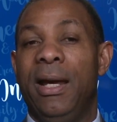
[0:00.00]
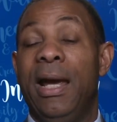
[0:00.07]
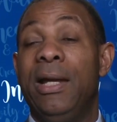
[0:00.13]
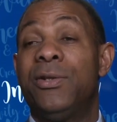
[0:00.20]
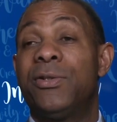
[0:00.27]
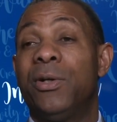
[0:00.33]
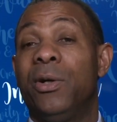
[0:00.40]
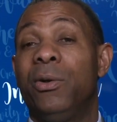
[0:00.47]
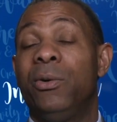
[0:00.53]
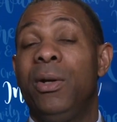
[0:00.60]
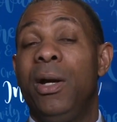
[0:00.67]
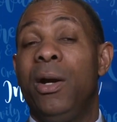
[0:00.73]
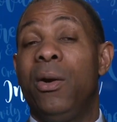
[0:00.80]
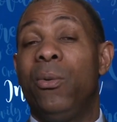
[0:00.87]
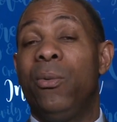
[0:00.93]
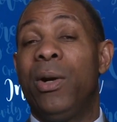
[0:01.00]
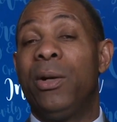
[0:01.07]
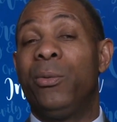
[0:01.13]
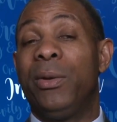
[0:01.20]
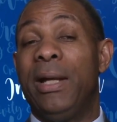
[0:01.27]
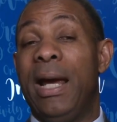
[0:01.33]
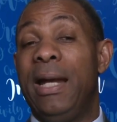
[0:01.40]
And so
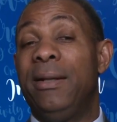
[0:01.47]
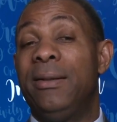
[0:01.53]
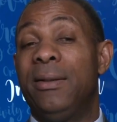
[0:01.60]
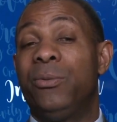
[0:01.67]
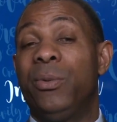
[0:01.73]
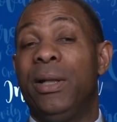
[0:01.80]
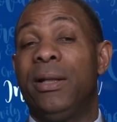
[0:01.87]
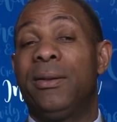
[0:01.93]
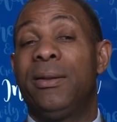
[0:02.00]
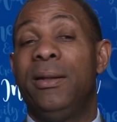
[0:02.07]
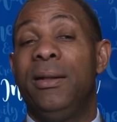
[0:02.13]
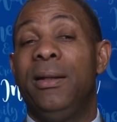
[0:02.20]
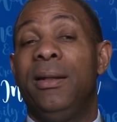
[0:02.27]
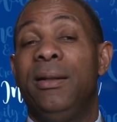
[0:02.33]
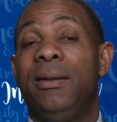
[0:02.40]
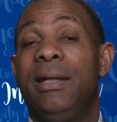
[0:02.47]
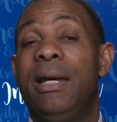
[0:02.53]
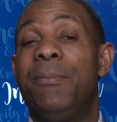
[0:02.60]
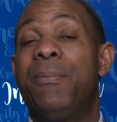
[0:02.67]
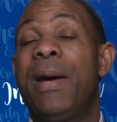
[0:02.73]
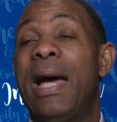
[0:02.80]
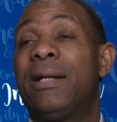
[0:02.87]
what we ended with, the
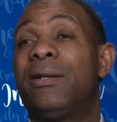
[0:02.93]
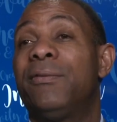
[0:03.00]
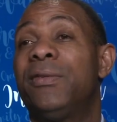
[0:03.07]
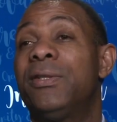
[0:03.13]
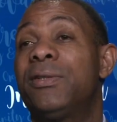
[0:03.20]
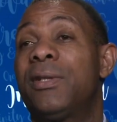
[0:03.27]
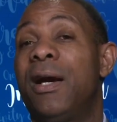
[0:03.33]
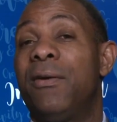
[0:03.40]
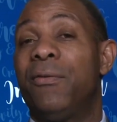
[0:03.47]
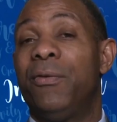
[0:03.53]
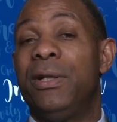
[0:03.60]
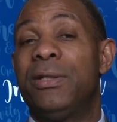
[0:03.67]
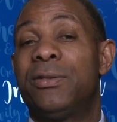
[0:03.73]
impact of discovery.